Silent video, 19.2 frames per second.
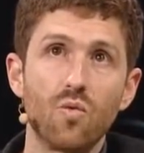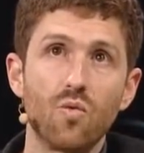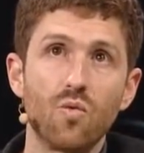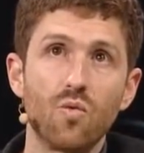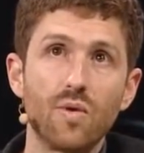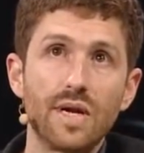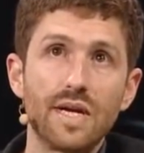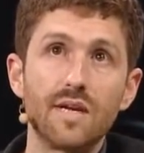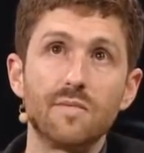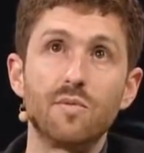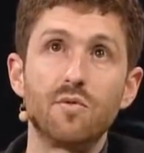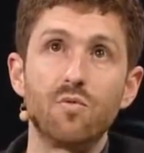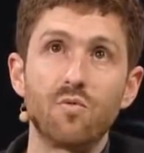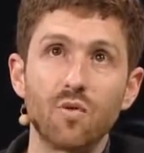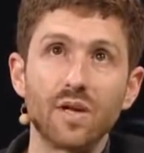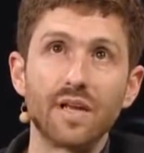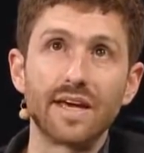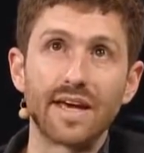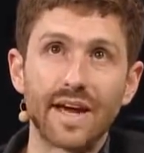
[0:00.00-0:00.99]
we need to be
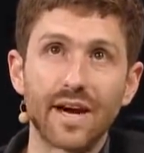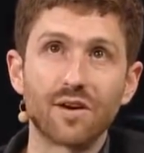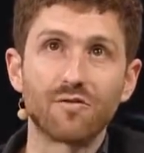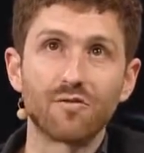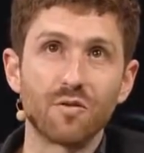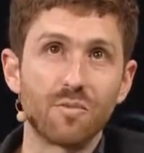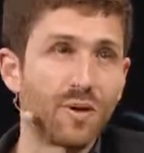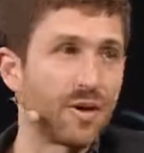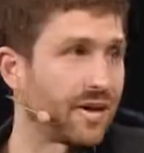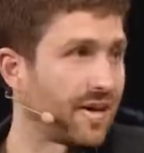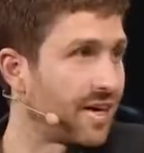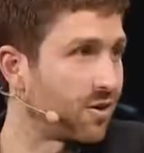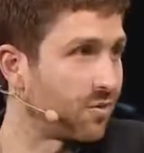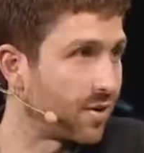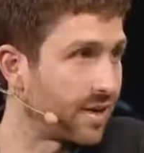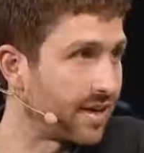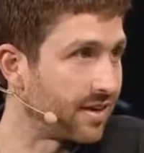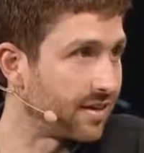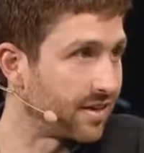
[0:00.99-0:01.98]
really careful about getting
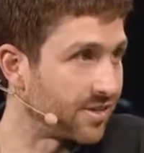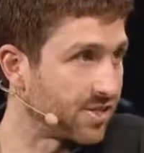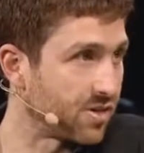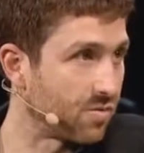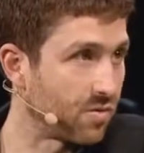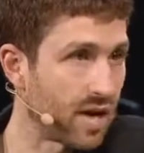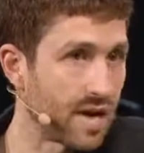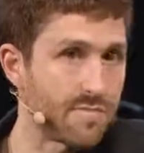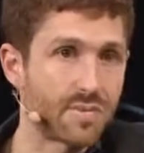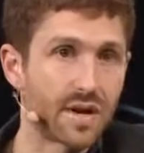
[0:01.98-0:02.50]
regulation right,